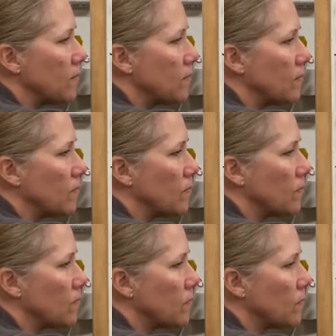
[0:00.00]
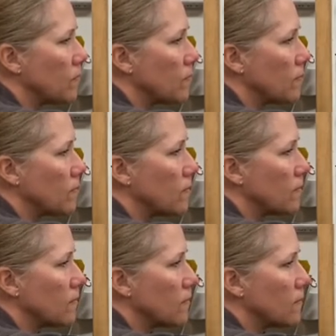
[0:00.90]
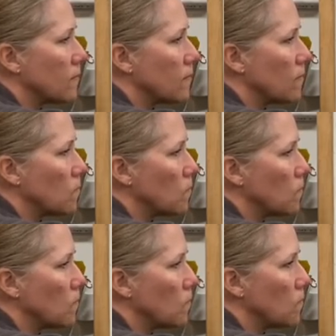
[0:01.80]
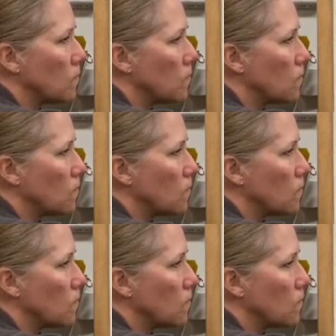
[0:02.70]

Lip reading: No one is speaking in this clip.